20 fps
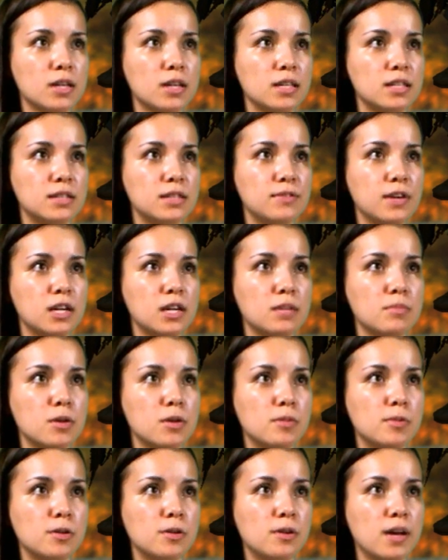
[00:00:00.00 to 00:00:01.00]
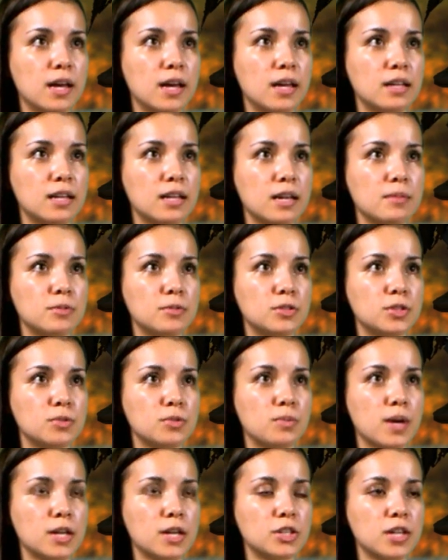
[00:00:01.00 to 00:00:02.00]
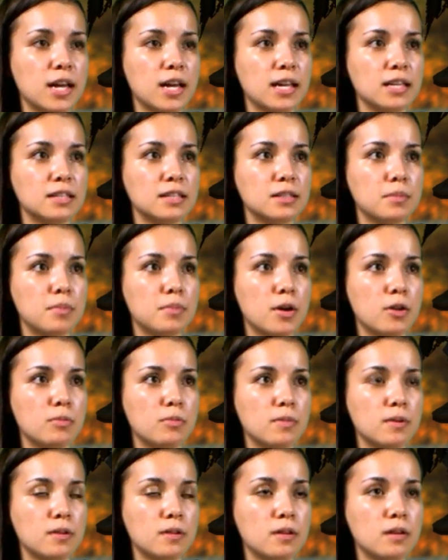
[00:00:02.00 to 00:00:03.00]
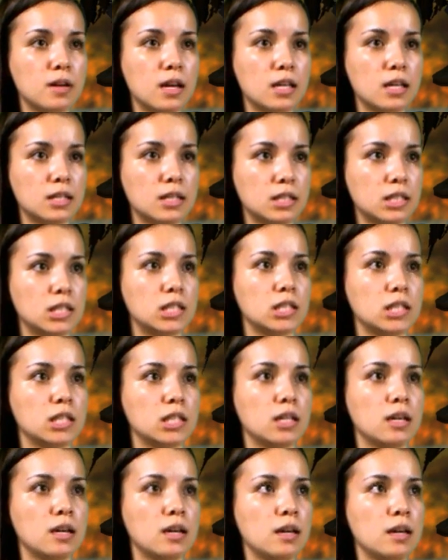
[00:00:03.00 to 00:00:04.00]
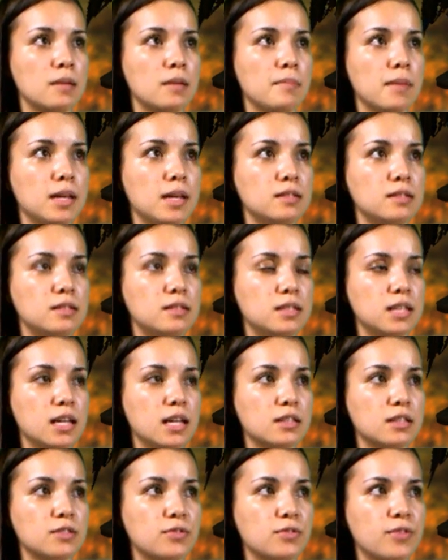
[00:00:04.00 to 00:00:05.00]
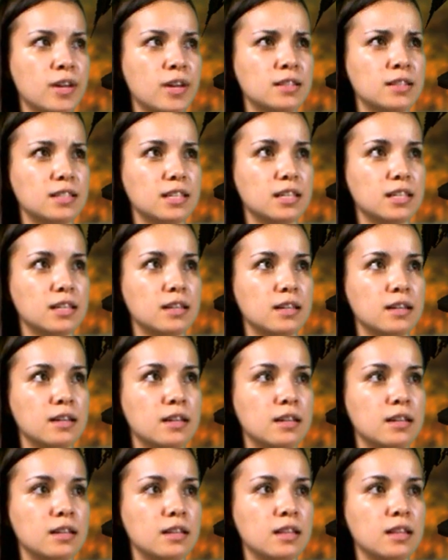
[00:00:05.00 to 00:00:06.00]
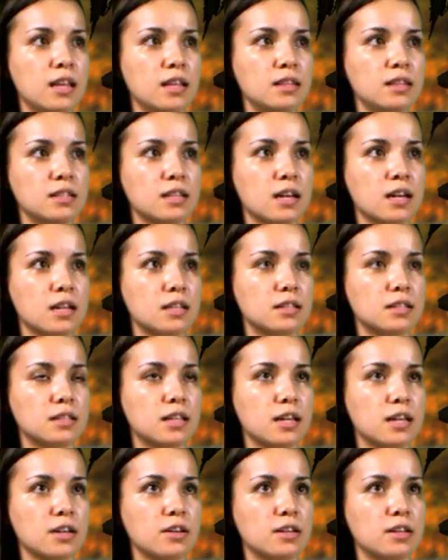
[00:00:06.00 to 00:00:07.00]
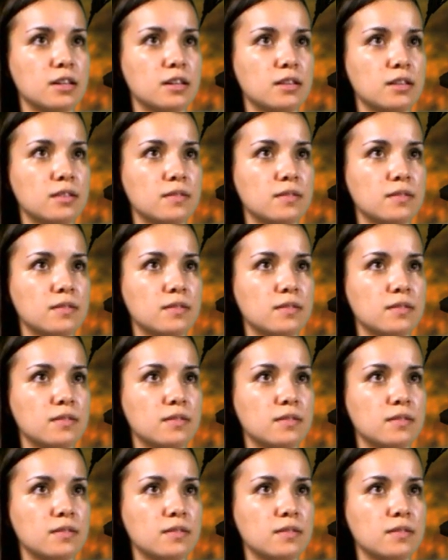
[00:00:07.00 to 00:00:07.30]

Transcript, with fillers: He is very mobile and able to rush at his opponents. Main stance frenzy. That's kind of scary.